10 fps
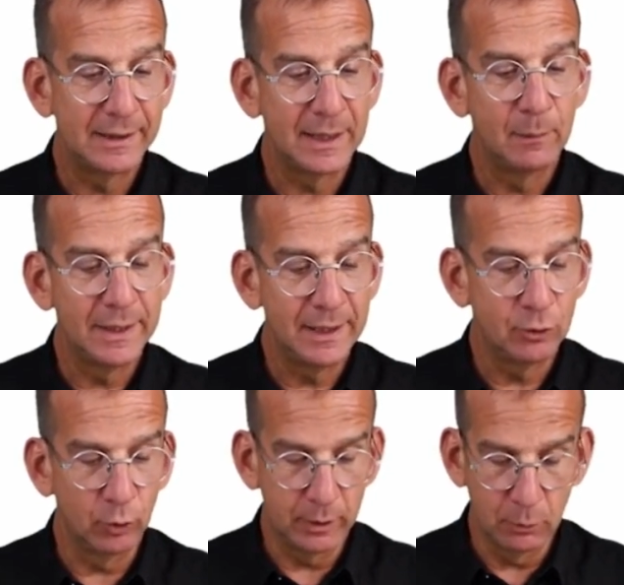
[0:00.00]
then we need
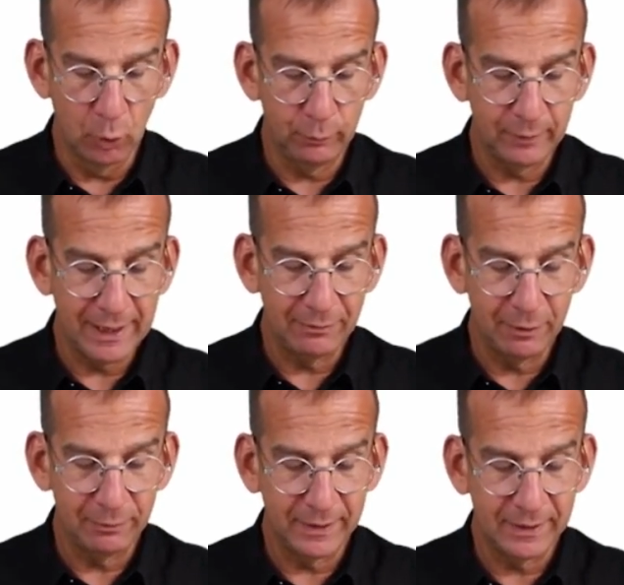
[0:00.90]
to remove
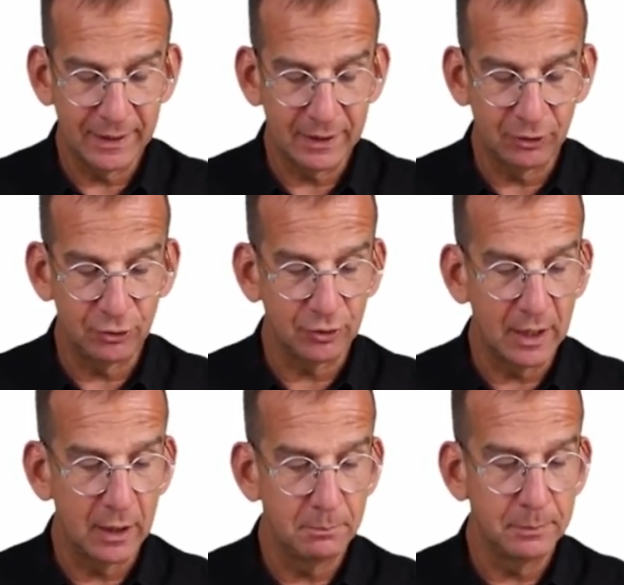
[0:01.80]
everything that is
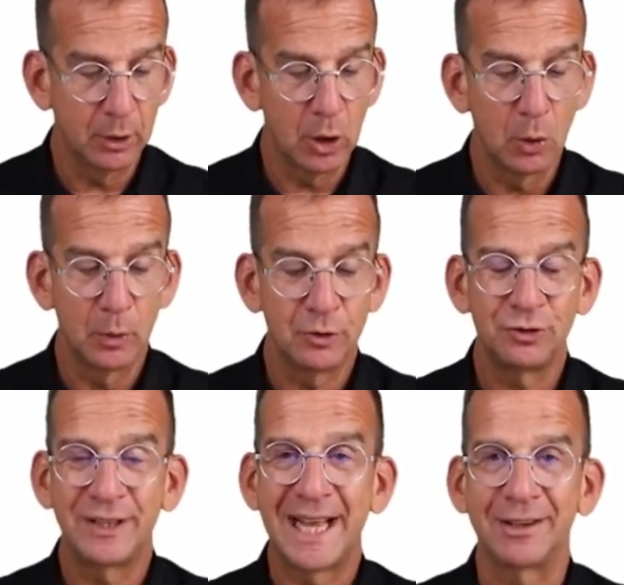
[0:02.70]
below
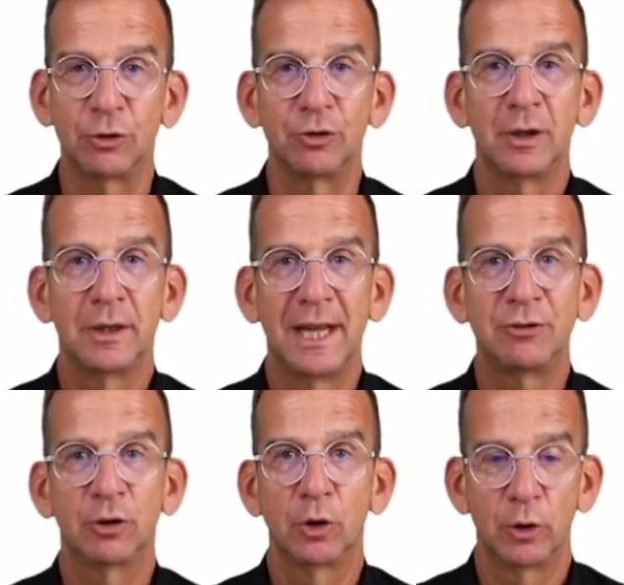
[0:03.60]
status.
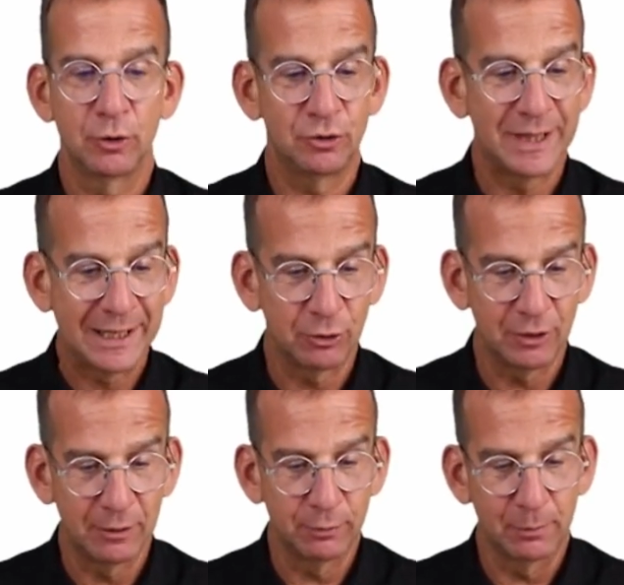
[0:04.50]
That's the current
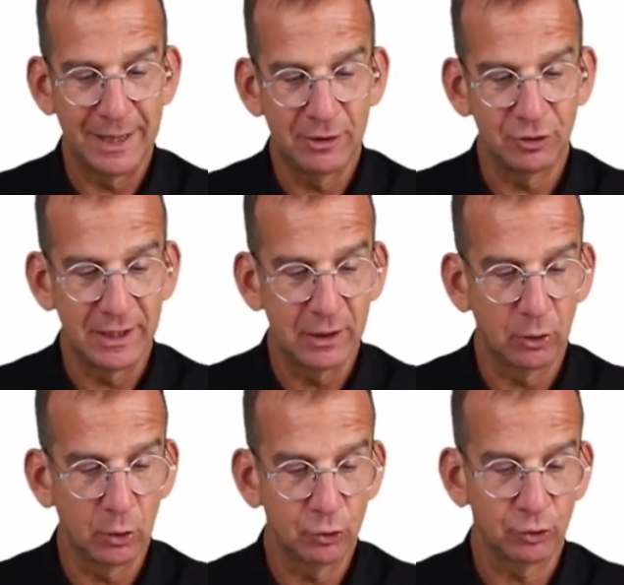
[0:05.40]
status information in the
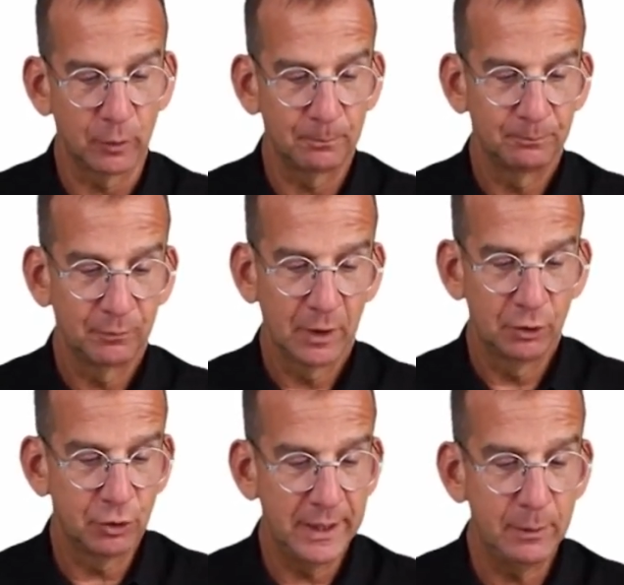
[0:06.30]
cluster.
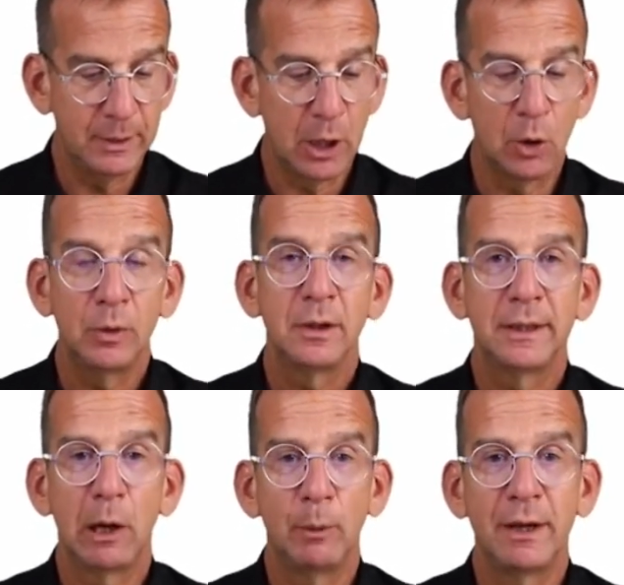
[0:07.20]
So here we go.
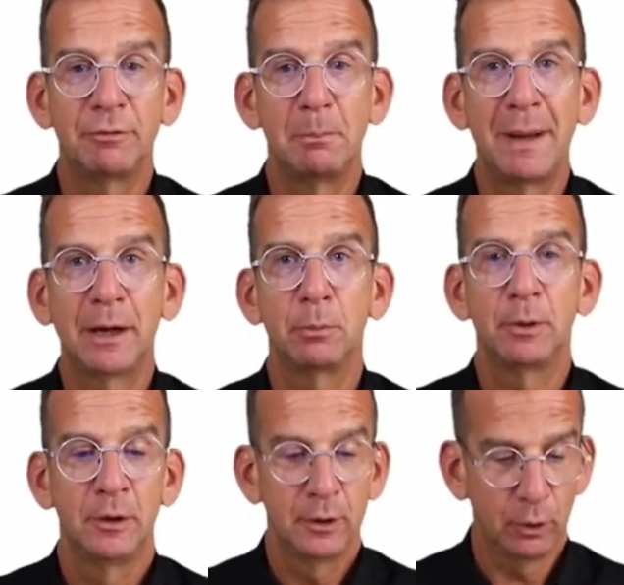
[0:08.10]
Now we have a
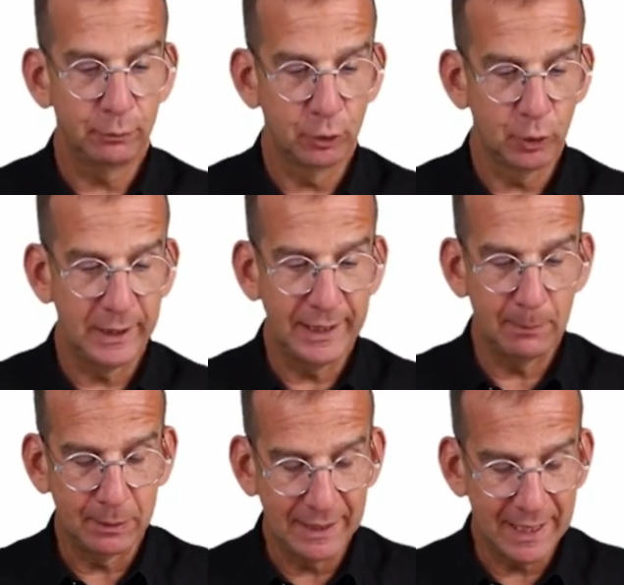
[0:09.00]
backup of the running
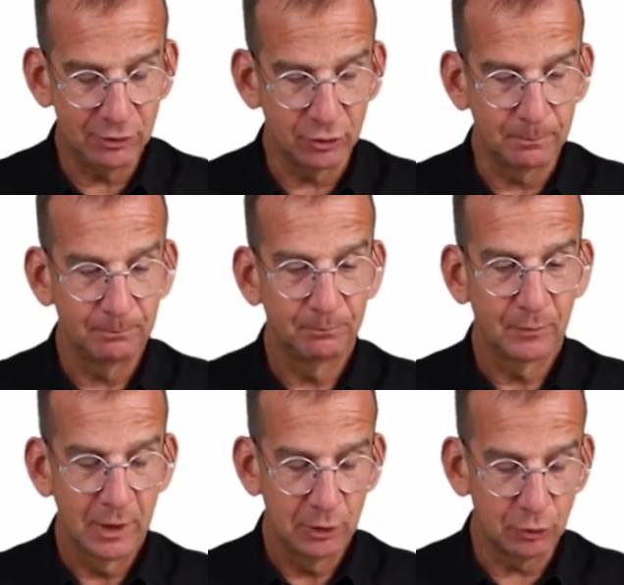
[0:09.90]
application.
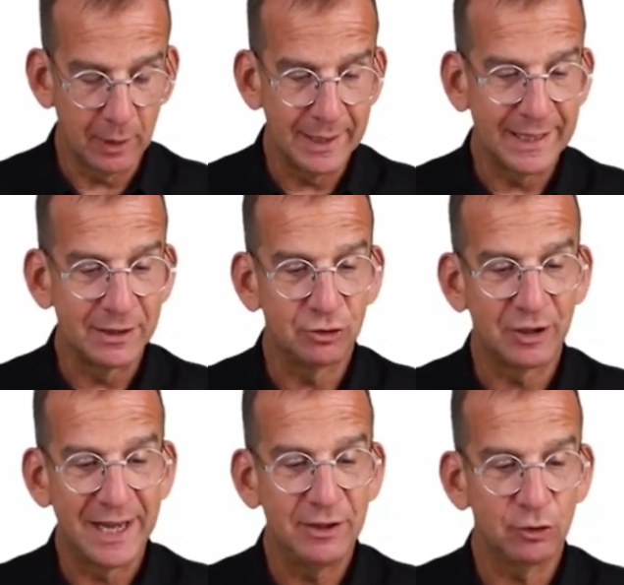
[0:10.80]
So I can
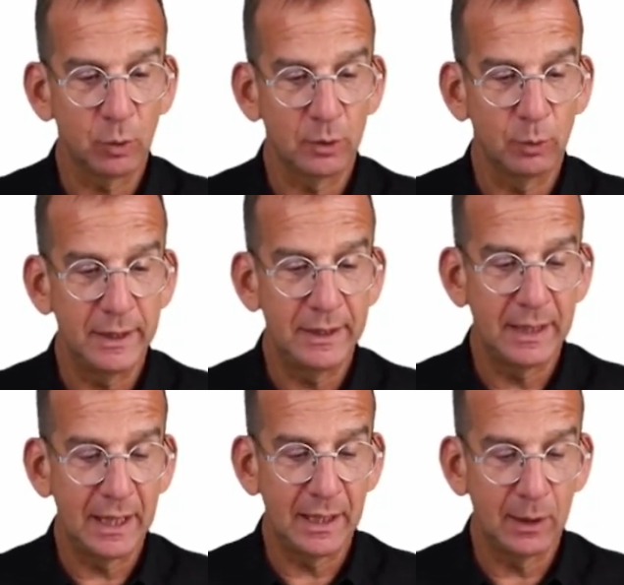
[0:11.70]
change what
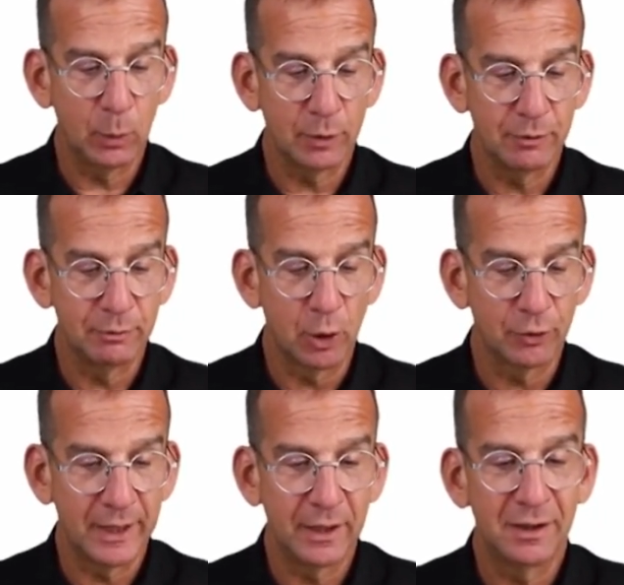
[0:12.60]
we've
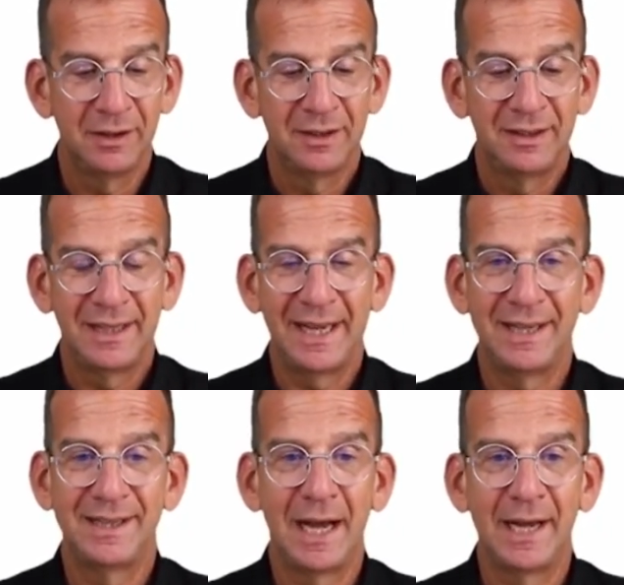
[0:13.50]
got here,
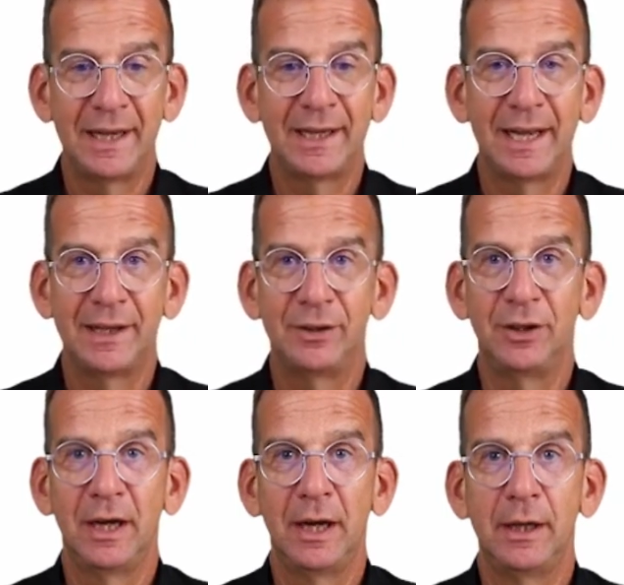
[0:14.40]
and I
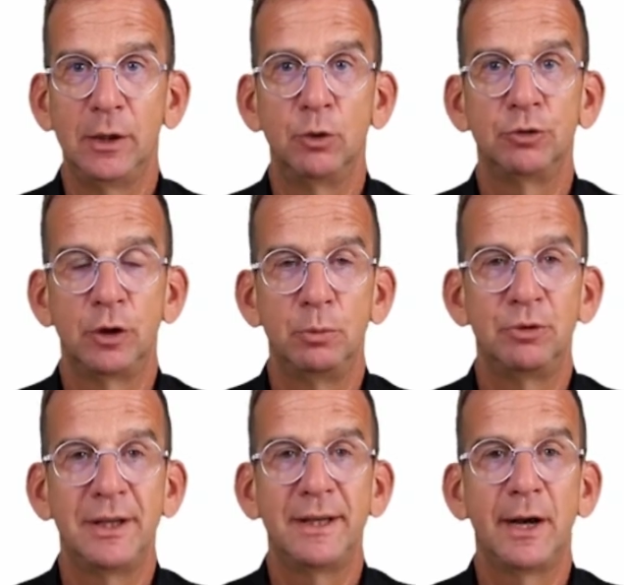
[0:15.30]
can use
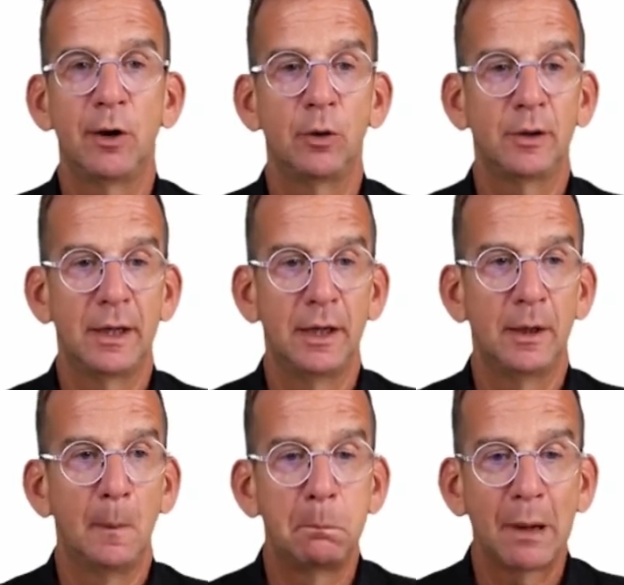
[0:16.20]
kubectl
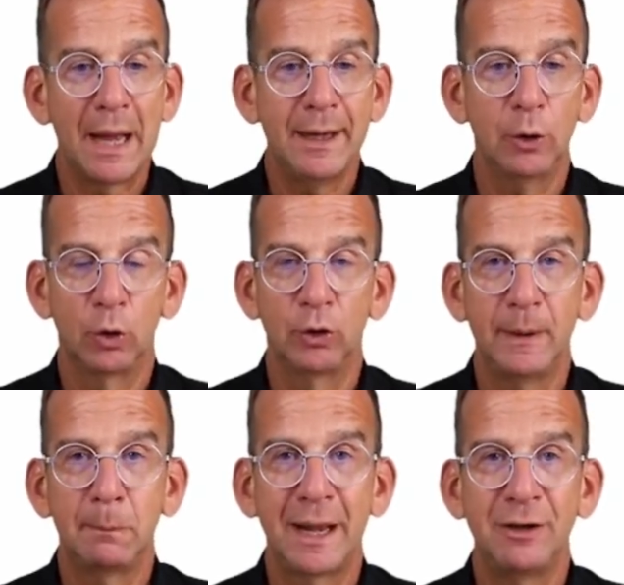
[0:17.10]
apply or
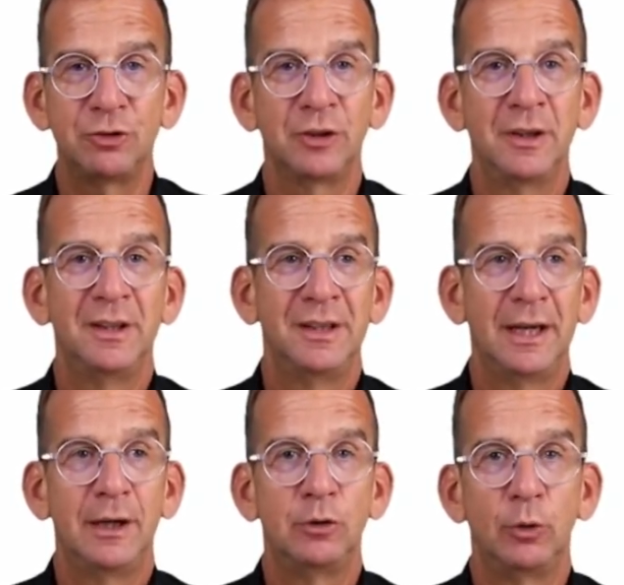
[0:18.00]
replace
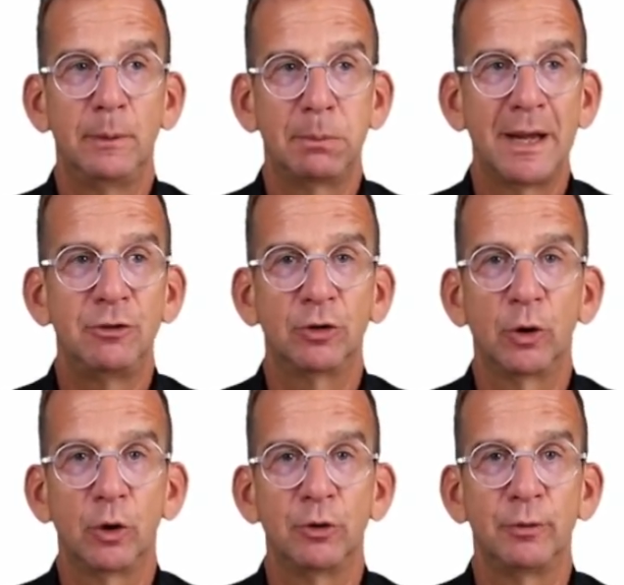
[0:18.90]
to replace the
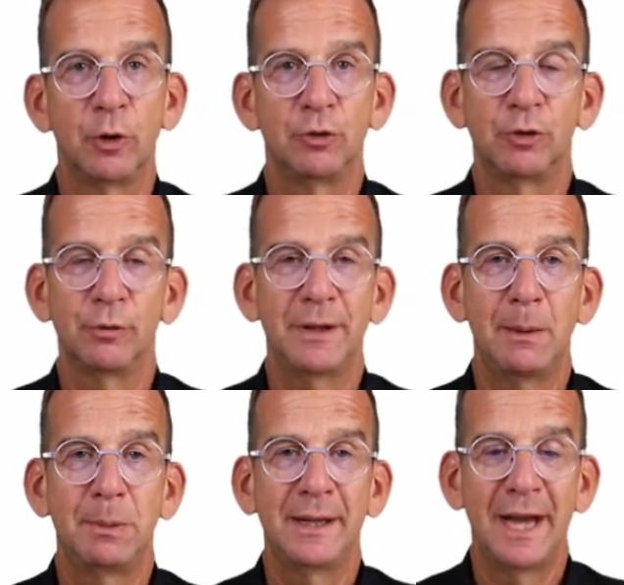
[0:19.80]
current version of the
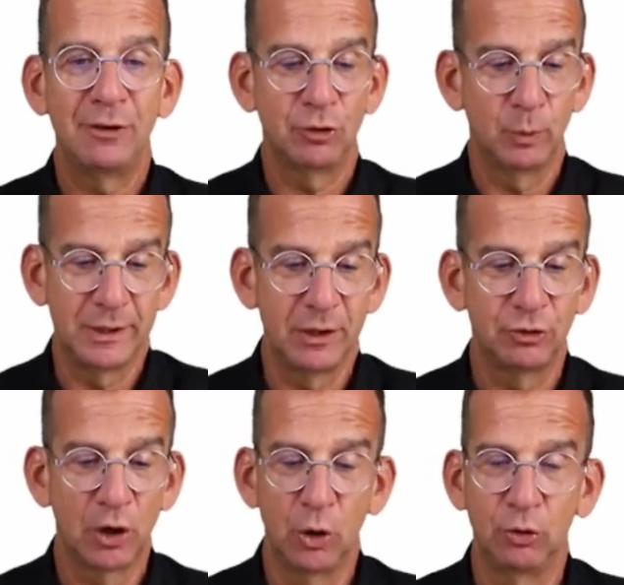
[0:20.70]
application with
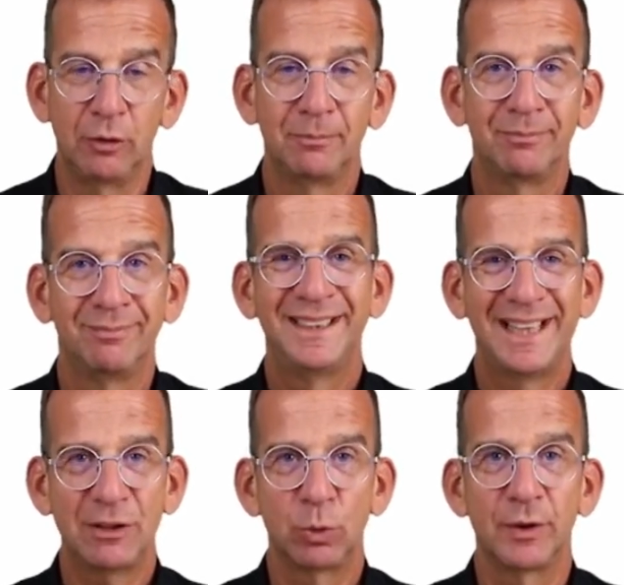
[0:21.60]
this code.
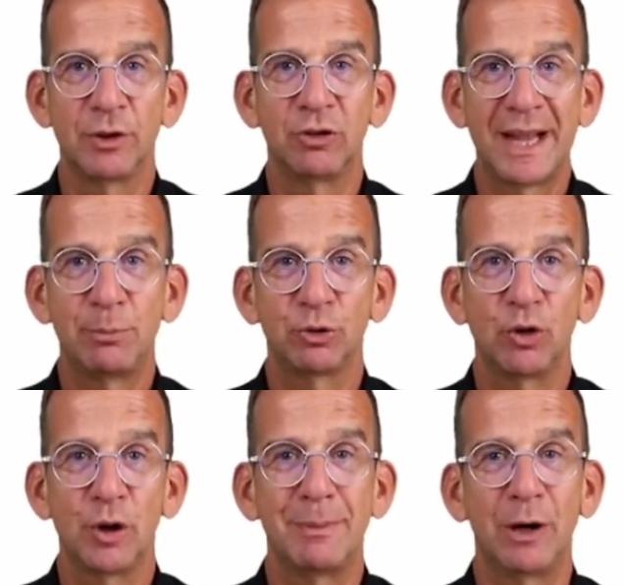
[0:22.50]
That's what this lab was
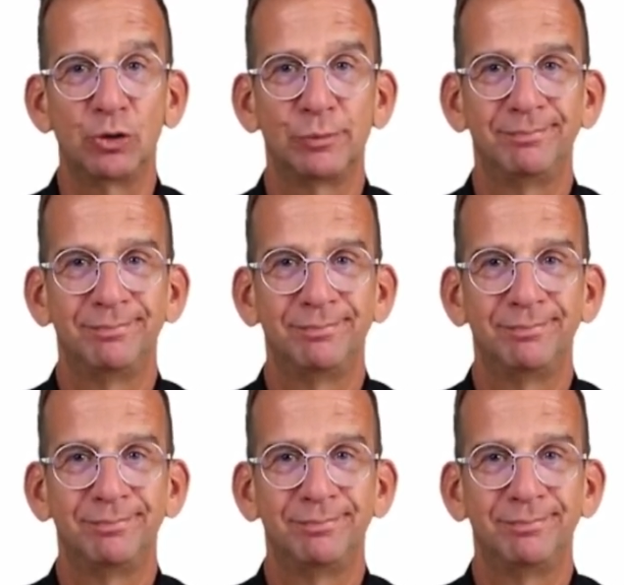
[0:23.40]
all about.